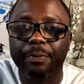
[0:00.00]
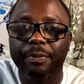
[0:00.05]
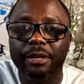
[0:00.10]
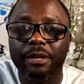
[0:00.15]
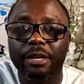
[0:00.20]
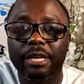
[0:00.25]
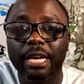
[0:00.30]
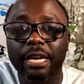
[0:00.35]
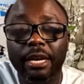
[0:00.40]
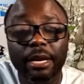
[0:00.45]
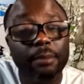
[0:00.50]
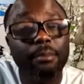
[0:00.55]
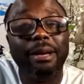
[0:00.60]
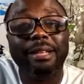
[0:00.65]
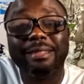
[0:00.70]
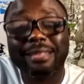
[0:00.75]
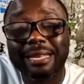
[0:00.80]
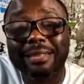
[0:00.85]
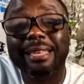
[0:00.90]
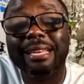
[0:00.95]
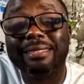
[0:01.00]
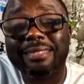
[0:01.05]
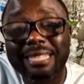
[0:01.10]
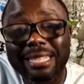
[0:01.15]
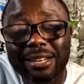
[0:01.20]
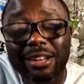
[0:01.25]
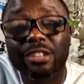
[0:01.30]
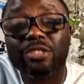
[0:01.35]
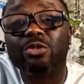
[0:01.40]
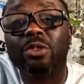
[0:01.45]
Okay, but there's
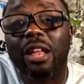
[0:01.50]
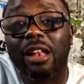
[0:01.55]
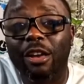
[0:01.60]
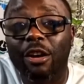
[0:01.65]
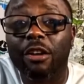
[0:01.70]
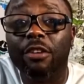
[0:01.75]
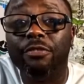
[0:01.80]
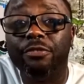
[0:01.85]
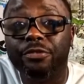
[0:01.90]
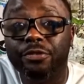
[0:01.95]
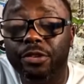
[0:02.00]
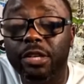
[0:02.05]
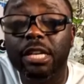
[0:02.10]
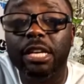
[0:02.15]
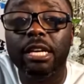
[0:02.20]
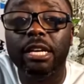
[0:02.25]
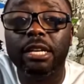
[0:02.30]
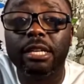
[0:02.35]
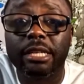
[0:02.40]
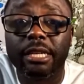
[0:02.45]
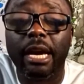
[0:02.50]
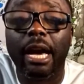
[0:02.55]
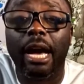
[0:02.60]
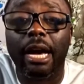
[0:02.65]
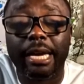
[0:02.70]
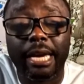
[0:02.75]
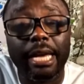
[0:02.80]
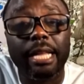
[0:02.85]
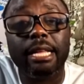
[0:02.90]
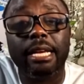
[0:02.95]
still also a lot of really
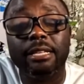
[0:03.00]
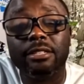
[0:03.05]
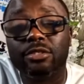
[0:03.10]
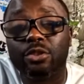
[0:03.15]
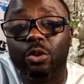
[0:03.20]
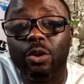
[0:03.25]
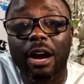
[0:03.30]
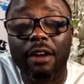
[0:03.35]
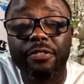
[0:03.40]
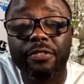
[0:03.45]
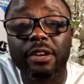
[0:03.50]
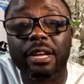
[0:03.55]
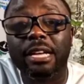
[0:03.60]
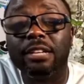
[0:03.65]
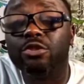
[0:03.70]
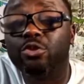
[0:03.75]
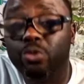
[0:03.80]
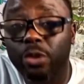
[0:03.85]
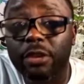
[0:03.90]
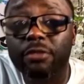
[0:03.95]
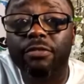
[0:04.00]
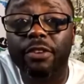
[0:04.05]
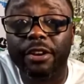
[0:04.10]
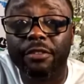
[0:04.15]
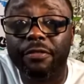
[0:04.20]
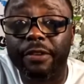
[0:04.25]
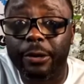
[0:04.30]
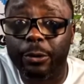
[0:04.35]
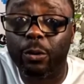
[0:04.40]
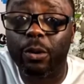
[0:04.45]
Kenyans or Africans doing very,
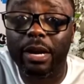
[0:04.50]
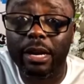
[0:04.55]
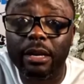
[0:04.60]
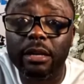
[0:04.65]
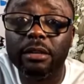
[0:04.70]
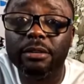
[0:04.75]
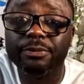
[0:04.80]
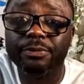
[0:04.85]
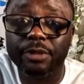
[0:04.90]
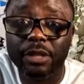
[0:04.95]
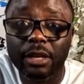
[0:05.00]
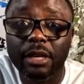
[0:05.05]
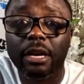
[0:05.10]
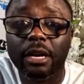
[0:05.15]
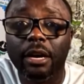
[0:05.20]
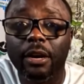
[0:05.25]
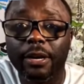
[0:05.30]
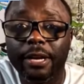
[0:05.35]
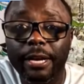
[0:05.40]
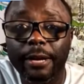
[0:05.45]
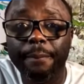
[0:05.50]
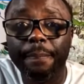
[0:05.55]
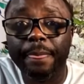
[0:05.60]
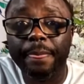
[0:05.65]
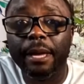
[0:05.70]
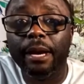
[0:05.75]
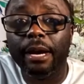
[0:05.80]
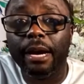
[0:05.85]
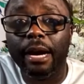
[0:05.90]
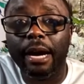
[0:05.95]
very well. Okay,
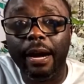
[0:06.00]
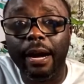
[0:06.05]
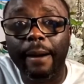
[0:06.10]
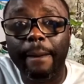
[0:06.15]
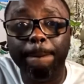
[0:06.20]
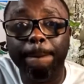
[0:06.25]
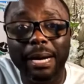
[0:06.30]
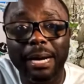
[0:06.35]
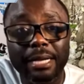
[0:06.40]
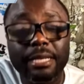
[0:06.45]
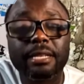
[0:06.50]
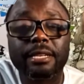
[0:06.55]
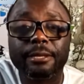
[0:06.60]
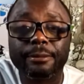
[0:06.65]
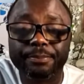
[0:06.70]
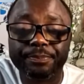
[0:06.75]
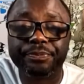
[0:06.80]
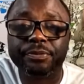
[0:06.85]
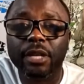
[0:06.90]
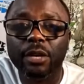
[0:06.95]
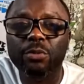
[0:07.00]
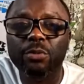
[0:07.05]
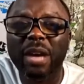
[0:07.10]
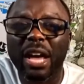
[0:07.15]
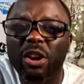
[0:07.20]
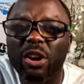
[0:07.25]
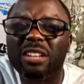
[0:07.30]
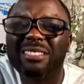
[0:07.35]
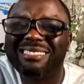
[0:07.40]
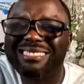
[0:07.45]
but we are
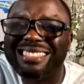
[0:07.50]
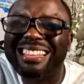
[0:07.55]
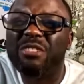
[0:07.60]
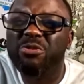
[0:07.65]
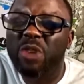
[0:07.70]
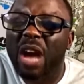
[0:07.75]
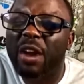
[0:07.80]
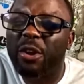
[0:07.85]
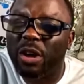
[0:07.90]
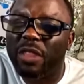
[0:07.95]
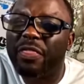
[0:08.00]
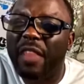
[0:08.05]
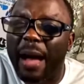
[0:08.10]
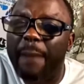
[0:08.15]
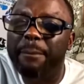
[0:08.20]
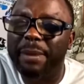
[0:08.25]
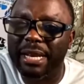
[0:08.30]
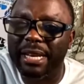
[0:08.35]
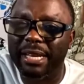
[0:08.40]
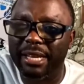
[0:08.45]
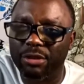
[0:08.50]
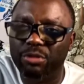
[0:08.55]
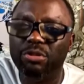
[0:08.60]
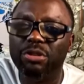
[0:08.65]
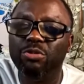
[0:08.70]
not that many.